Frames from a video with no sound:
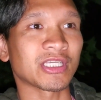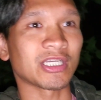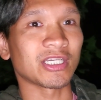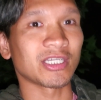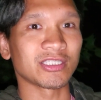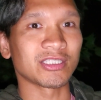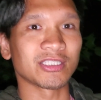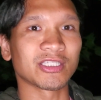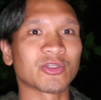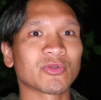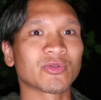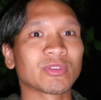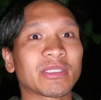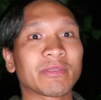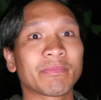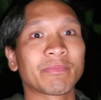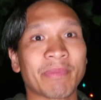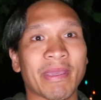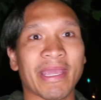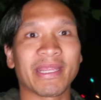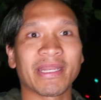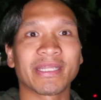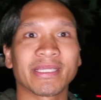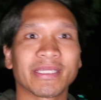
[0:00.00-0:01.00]
literally
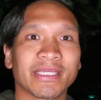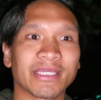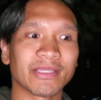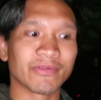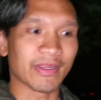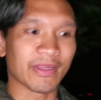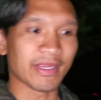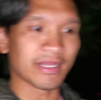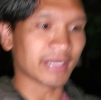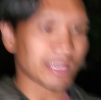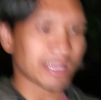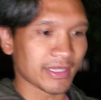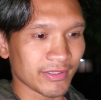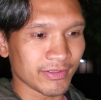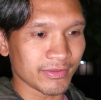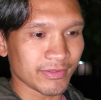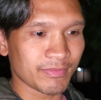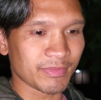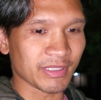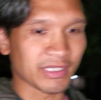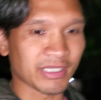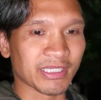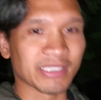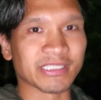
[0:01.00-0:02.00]
panicking right now
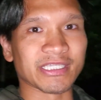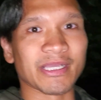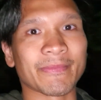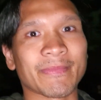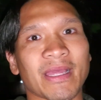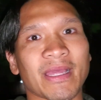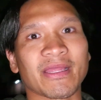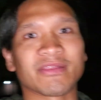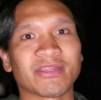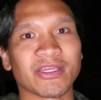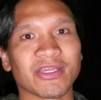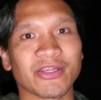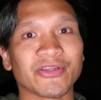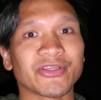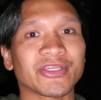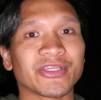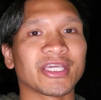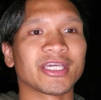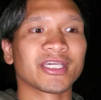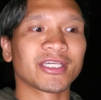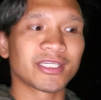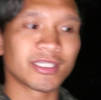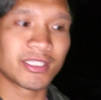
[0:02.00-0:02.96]
because I'm not there yet.